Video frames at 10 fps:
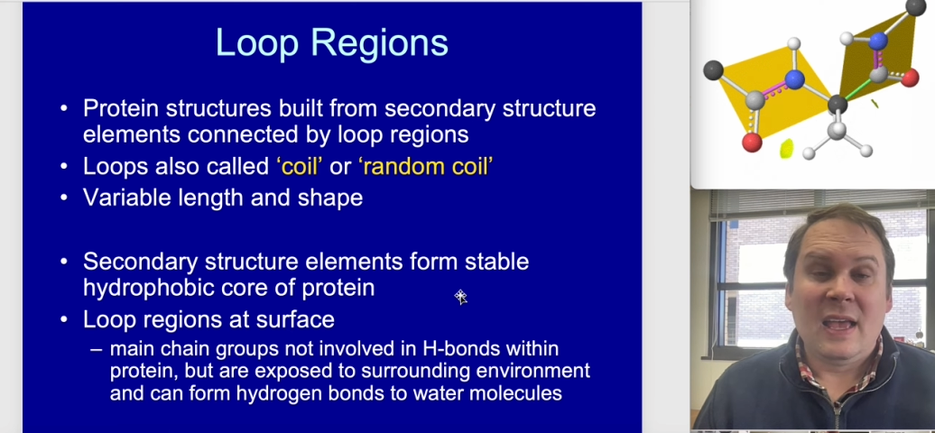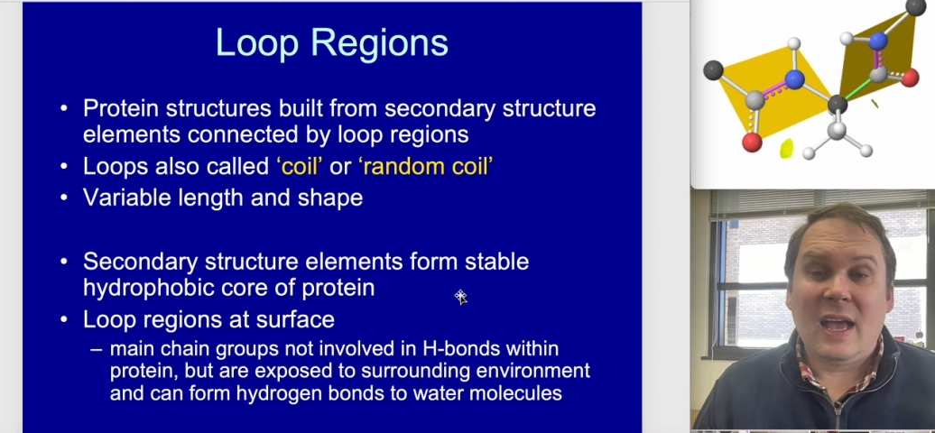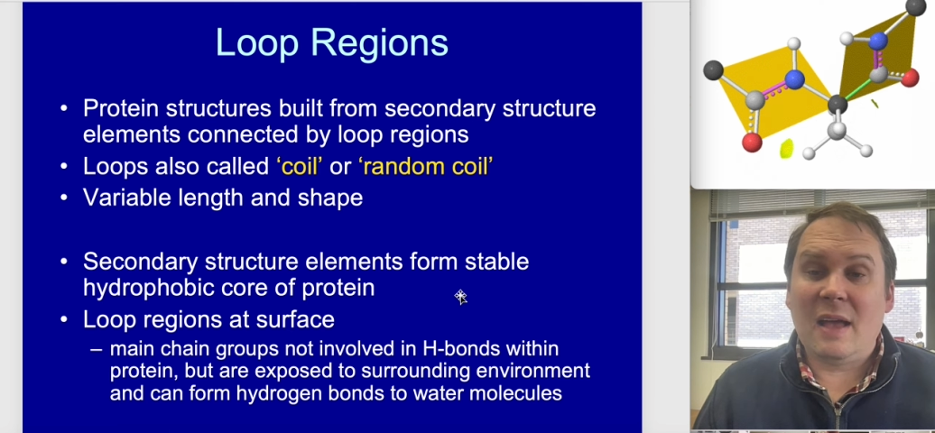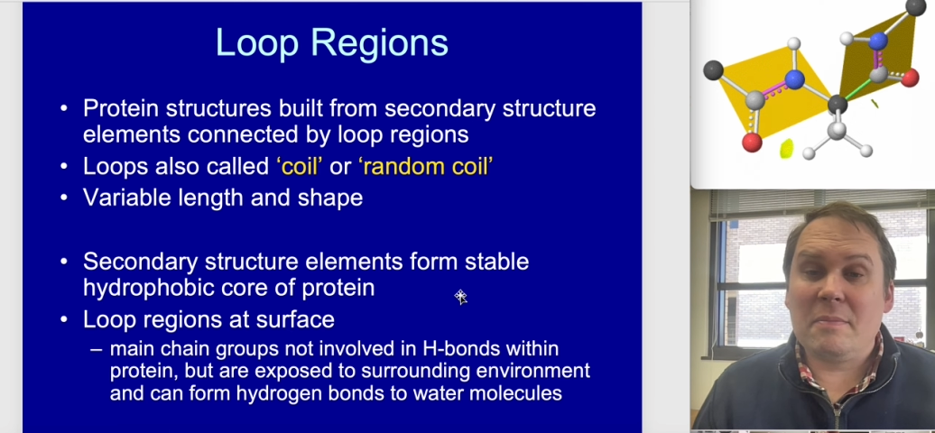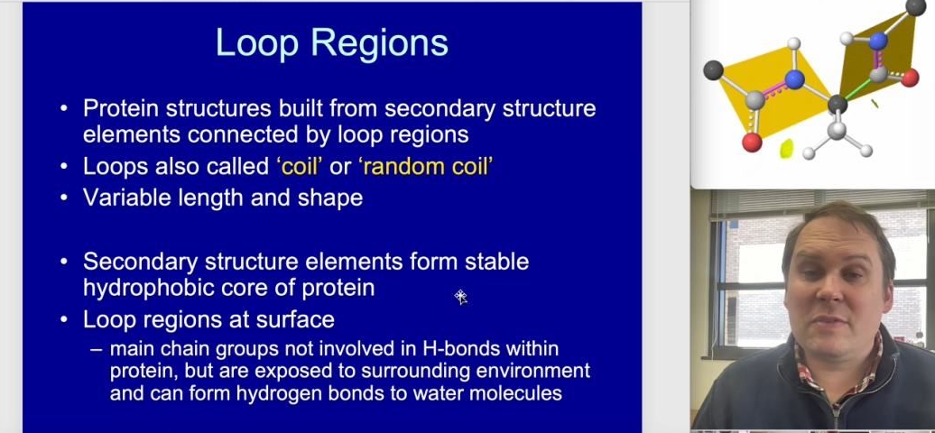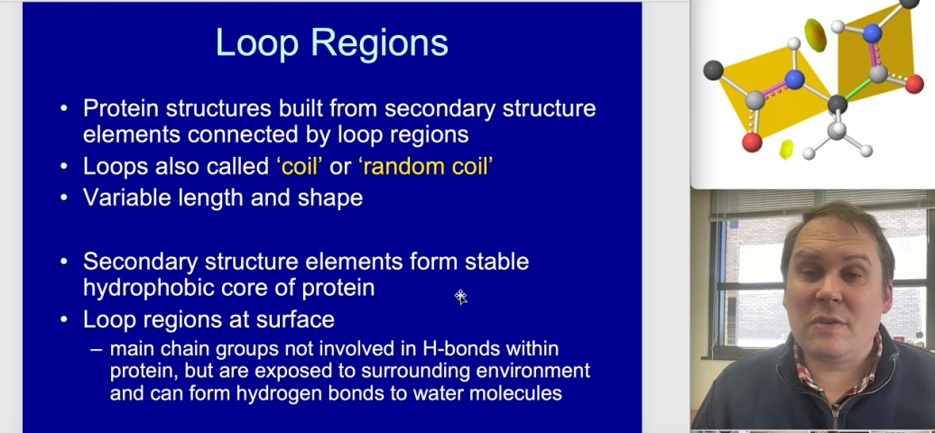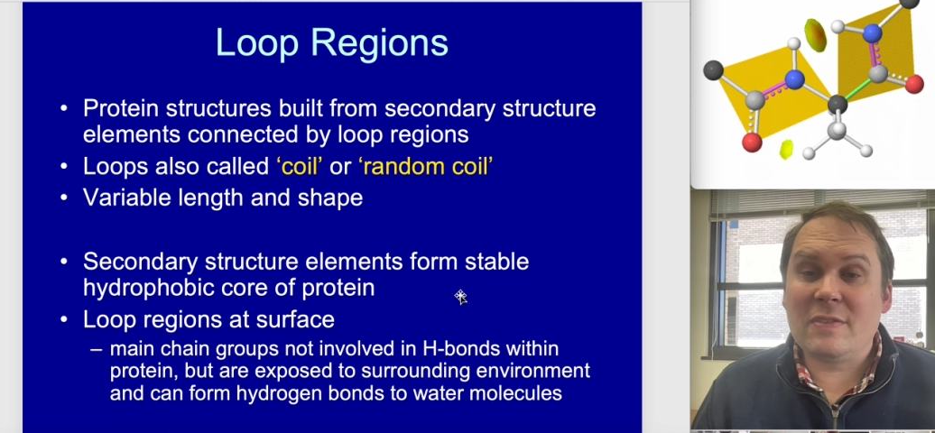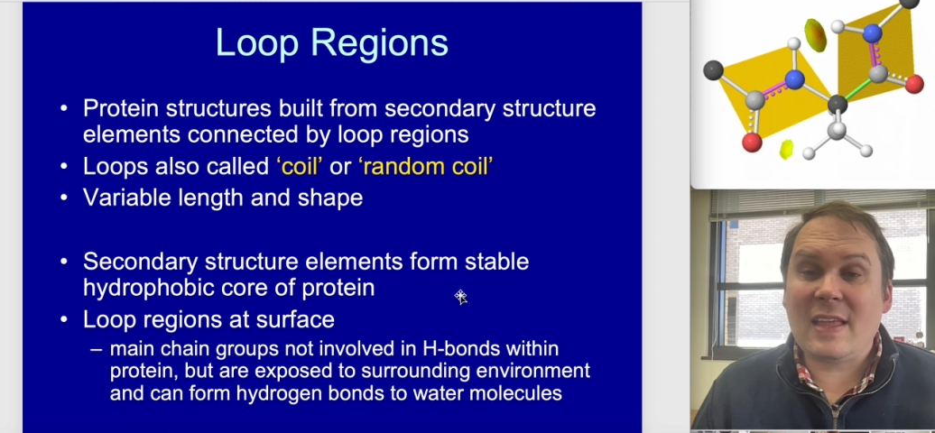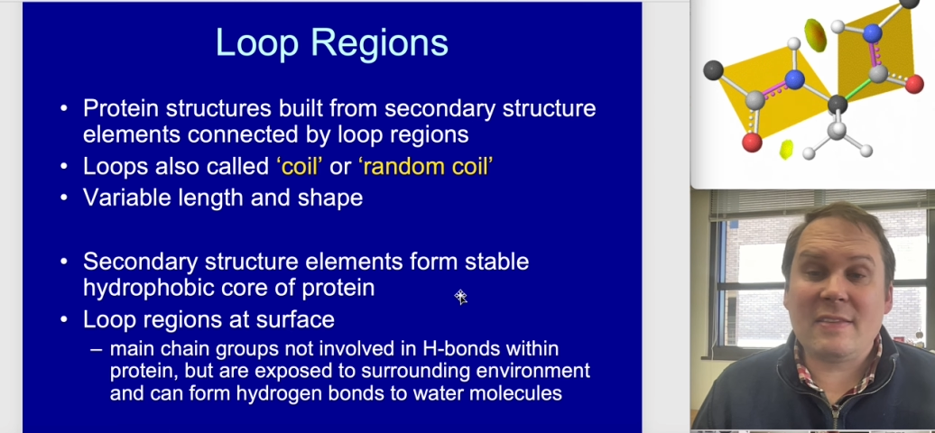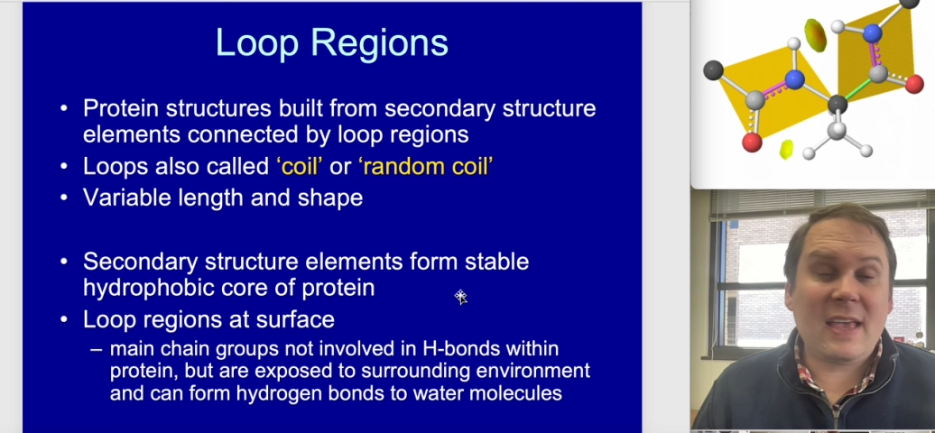So you'll
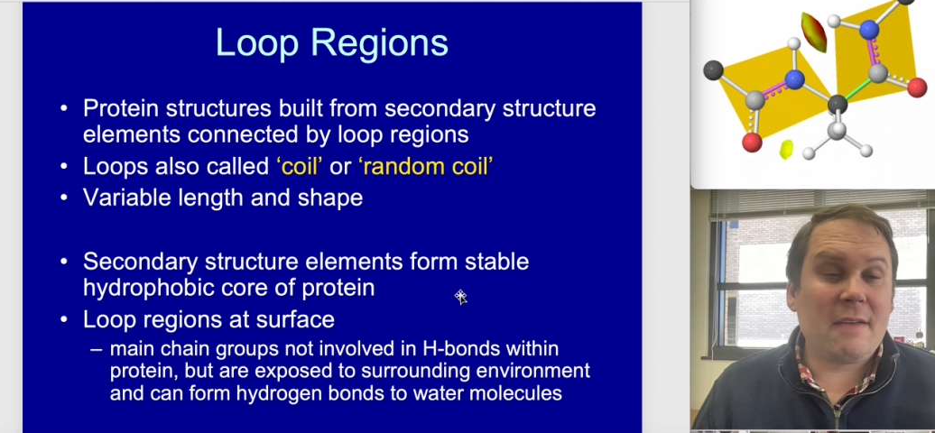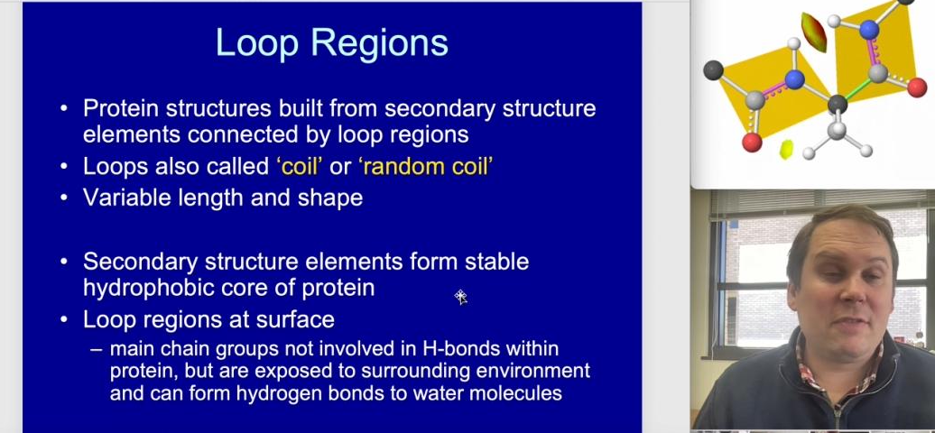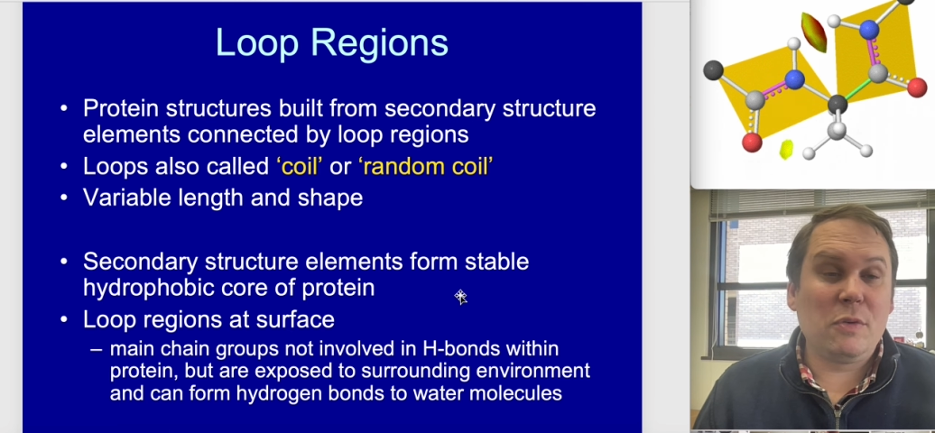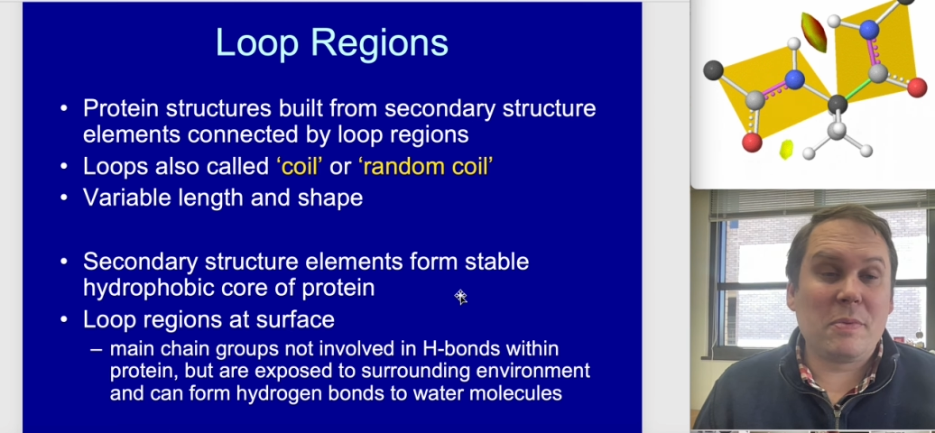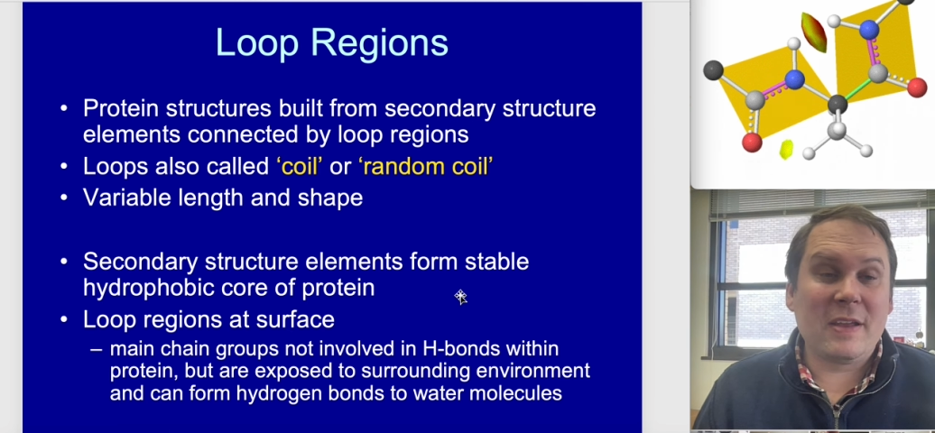tend to have loop